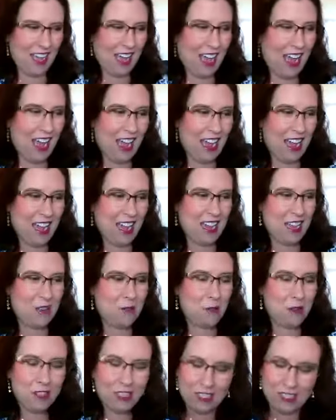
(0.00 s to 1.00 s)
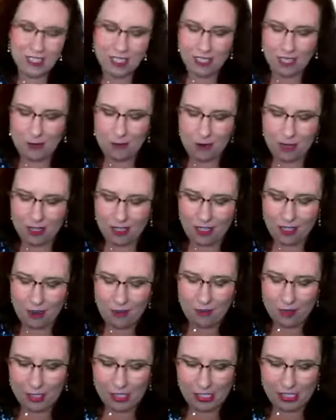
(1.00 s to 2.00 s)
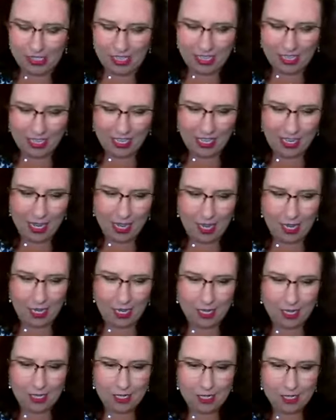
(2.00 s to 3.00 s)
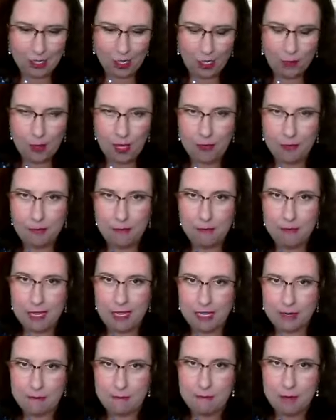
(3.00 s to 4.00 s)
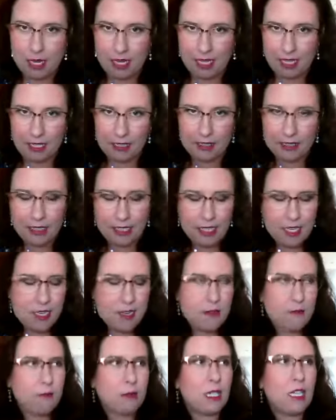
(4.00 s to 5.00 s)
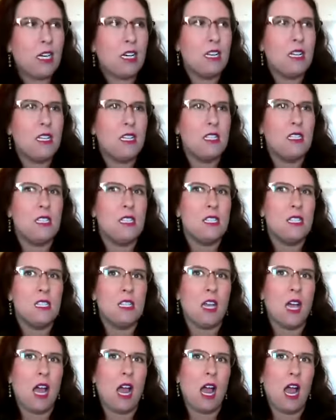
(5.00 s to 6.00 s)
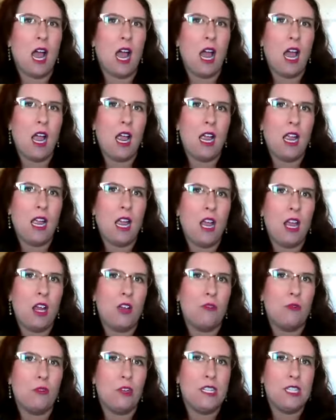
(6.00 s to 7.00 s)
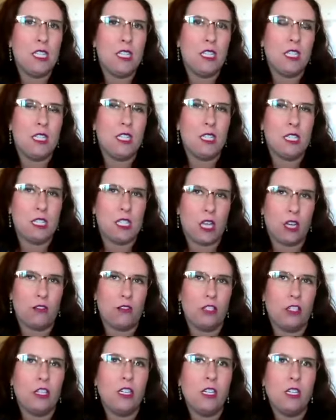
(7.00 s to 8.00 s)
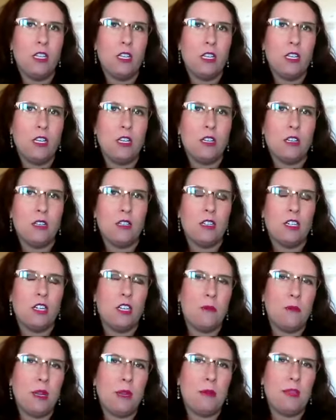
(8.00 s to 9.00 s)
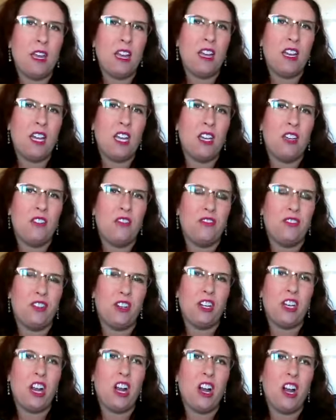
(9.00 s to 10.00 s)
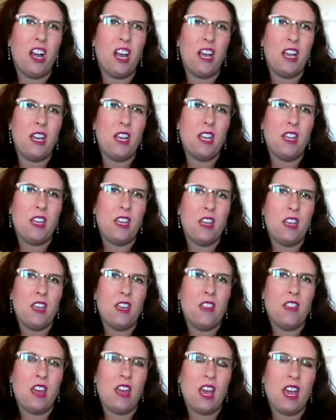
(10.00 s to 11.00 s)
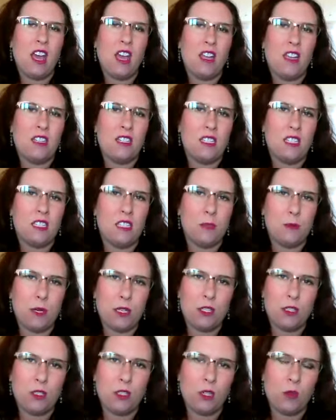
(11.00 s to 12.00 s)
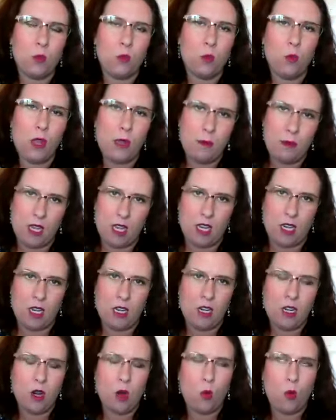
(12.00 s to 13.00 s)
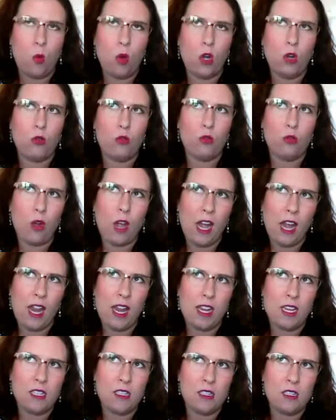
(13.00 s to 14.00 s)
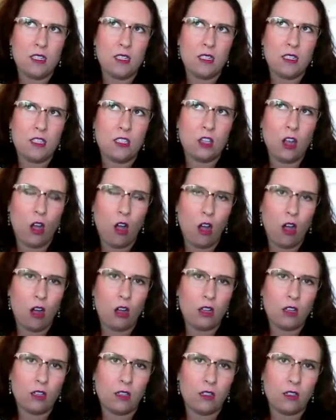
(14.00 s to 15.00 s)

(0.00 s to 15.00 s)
I wanted to come on here for just a second and talk about making money because I have recently discovered, or maybe I forgot, that especially women weren't raised to talk